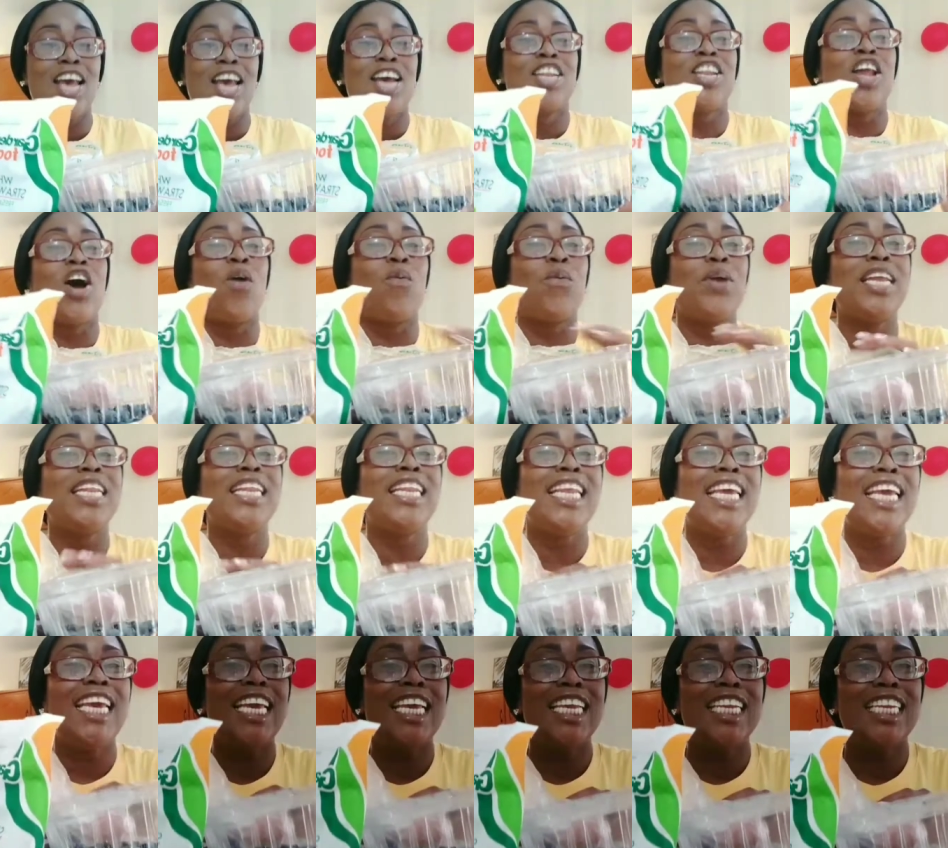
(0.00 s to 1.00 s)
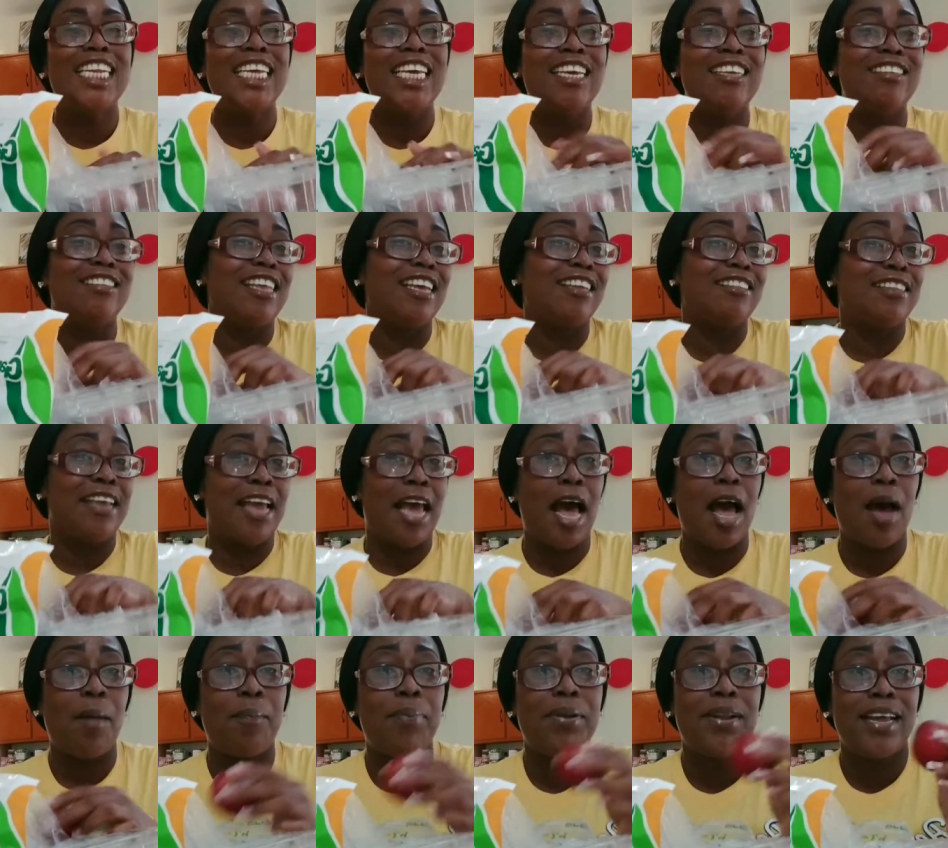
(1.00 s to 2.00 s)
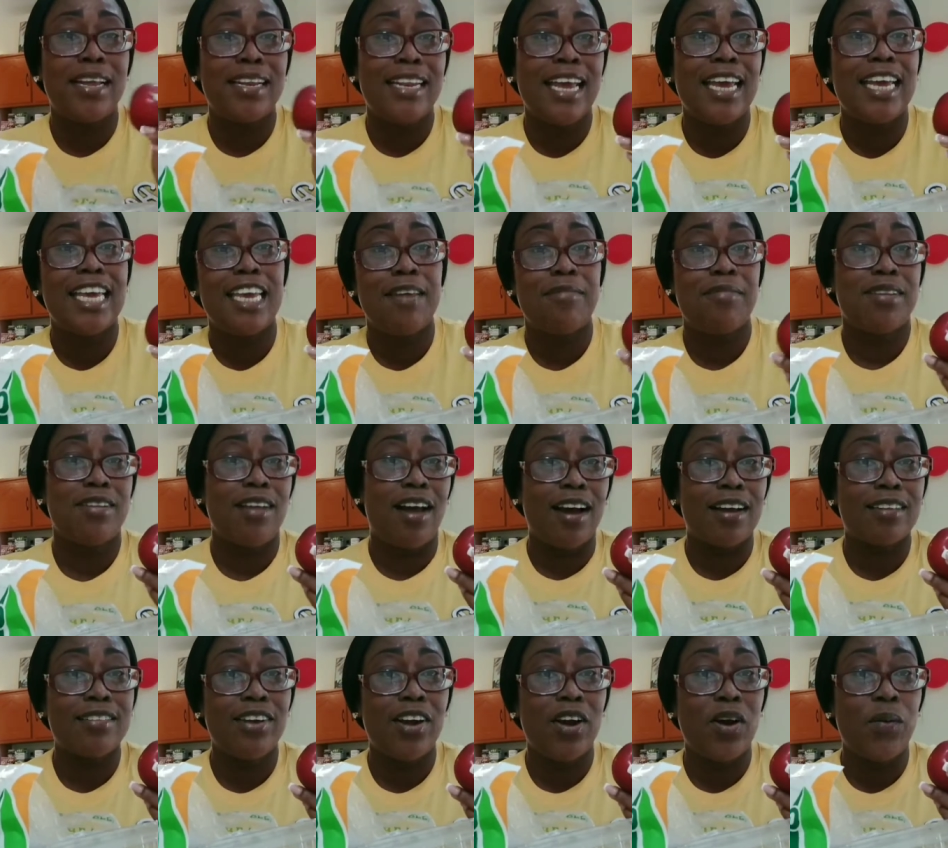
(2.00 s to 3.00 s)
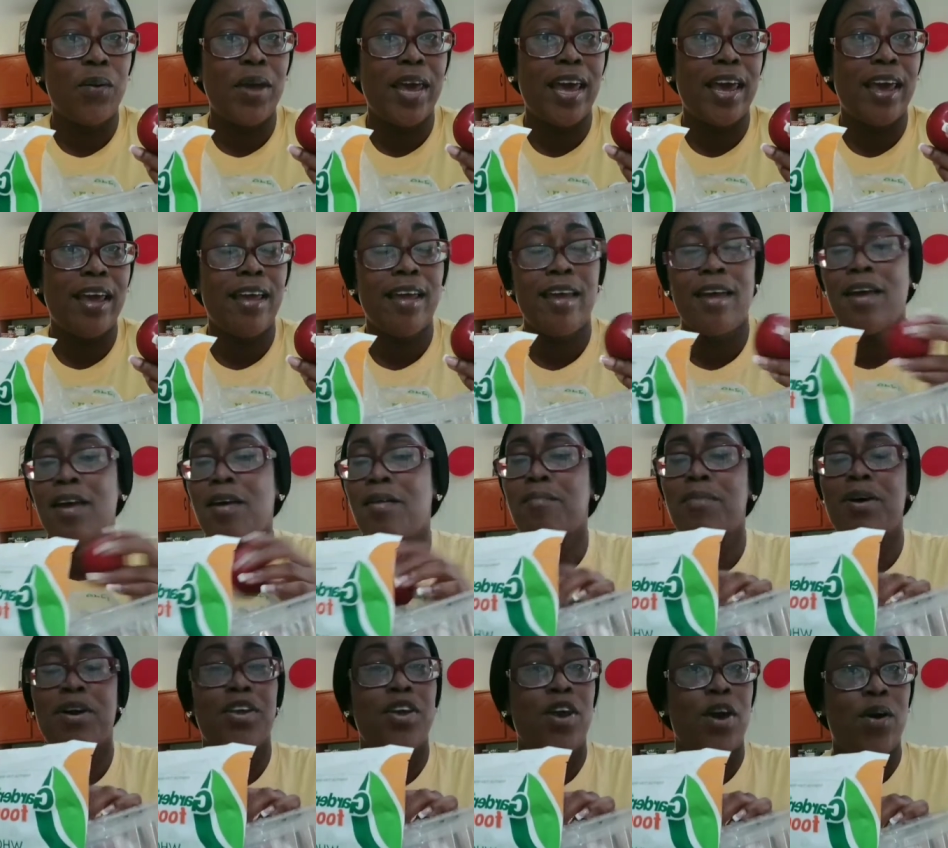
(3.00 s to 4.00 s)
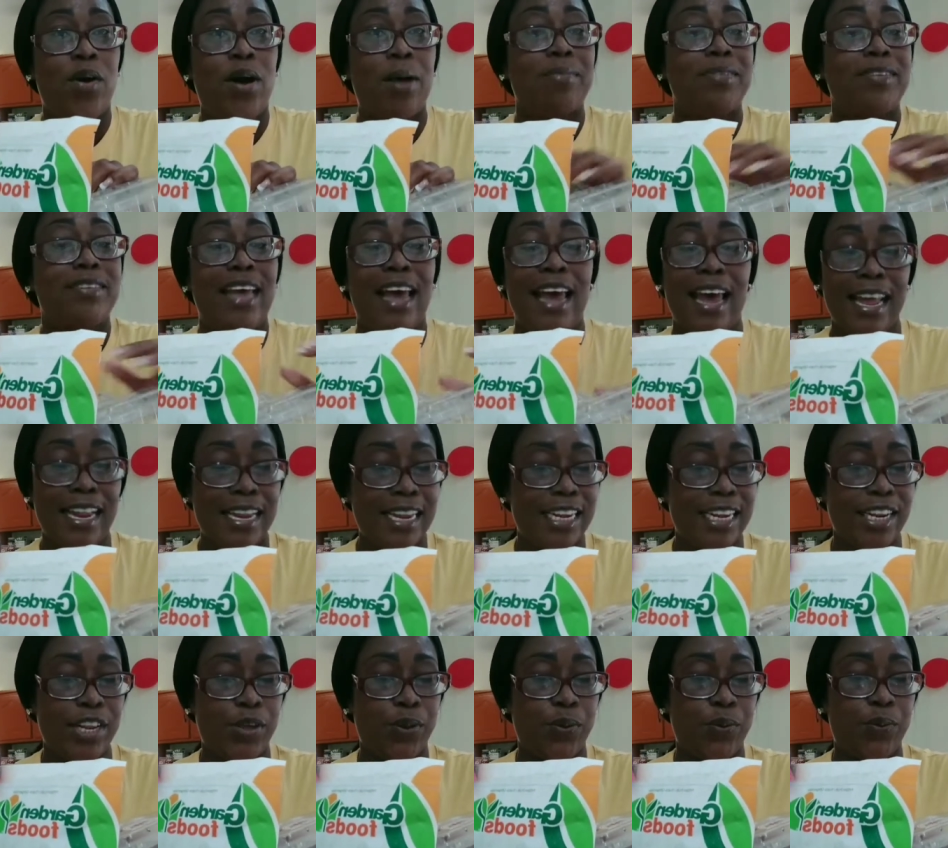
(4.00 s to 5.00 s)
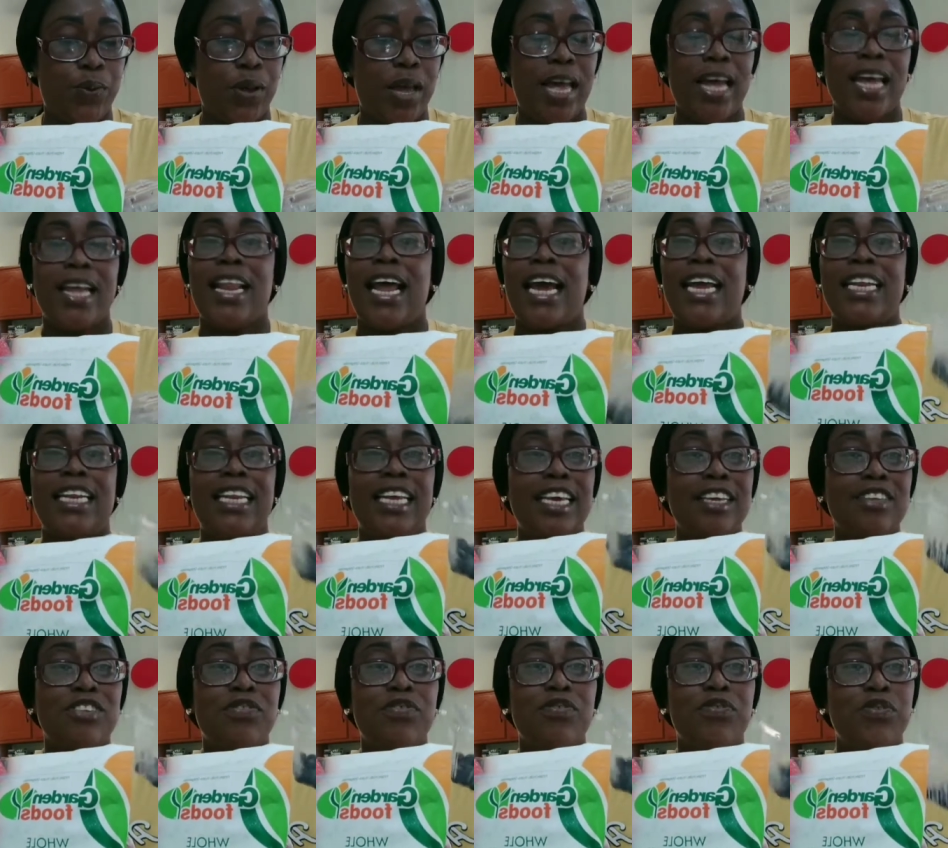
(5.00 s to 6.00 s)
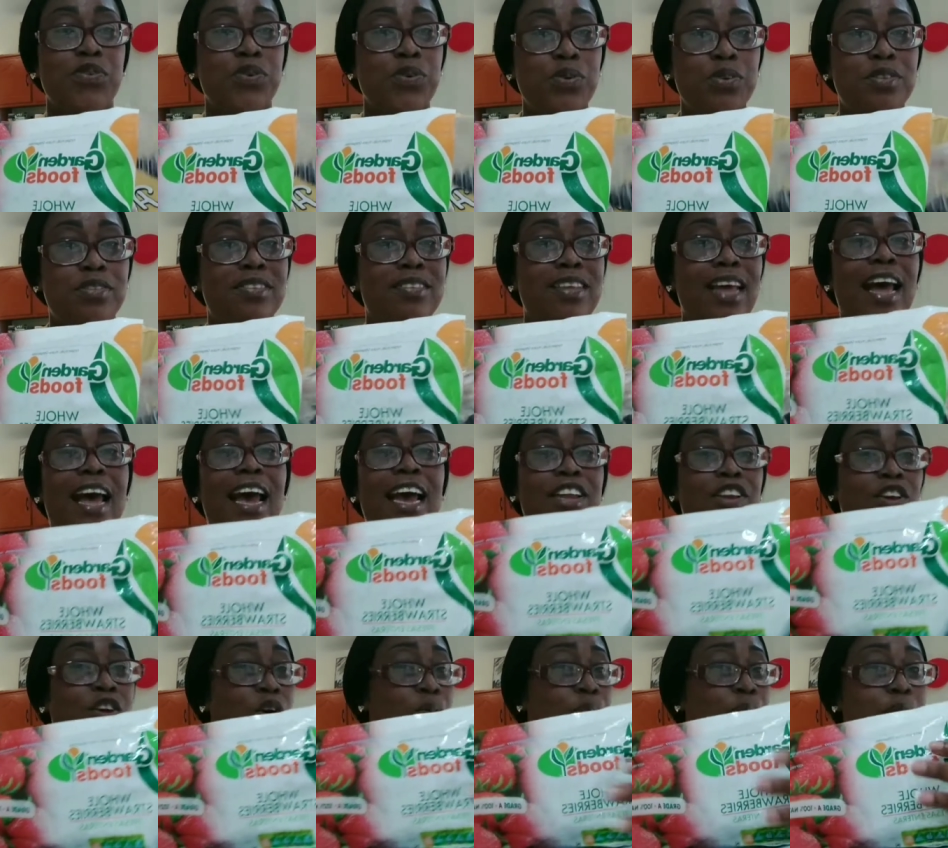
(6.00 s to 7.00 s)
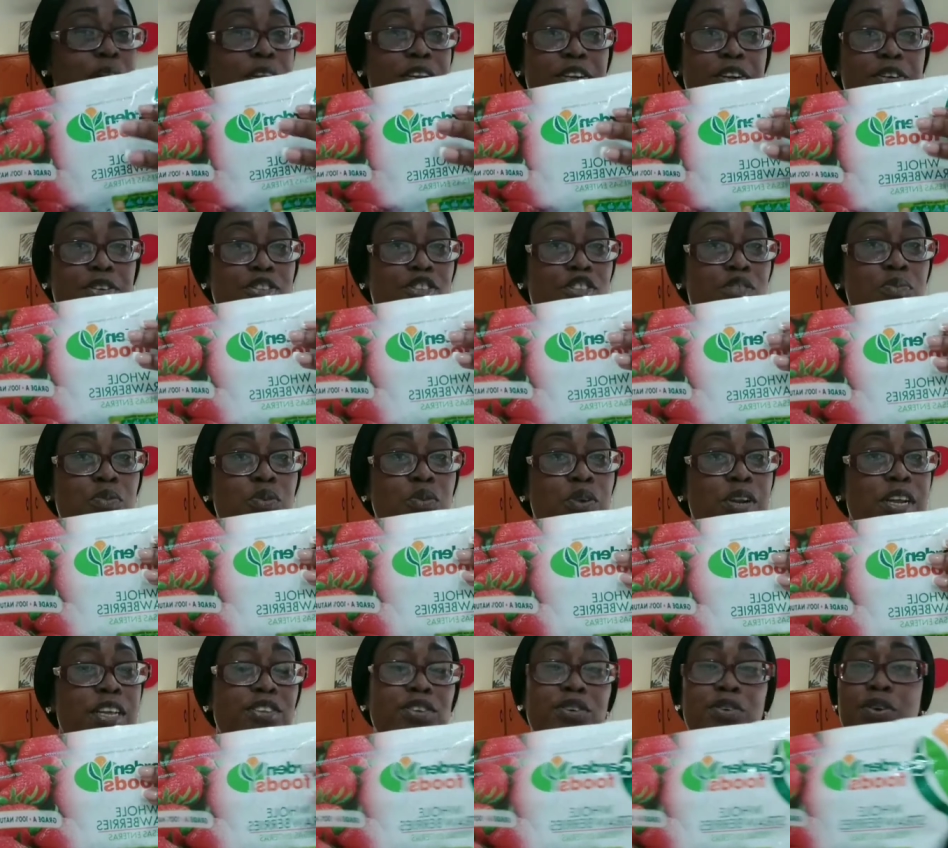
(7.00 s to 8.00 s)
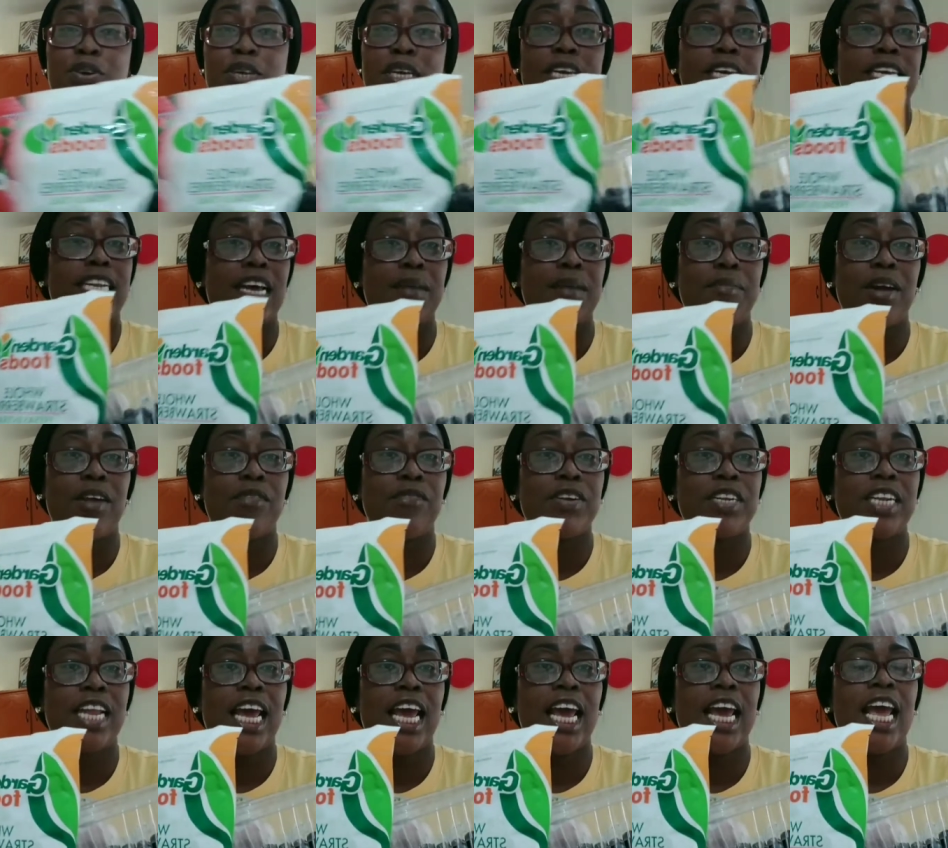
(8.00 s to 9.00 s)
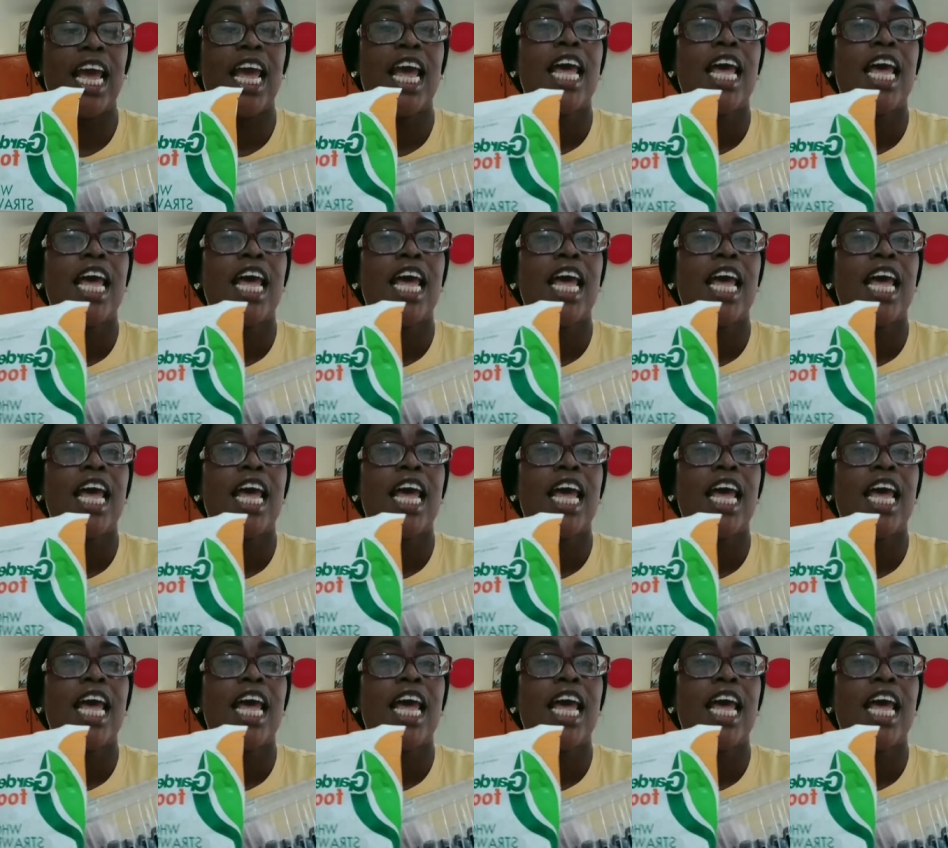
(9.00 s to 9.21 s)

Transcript: Now we need these. They say apple a day keep the doctor away, but yo, I'm telling you, like these fruits and you could put in your smoothies, you could eat them every day.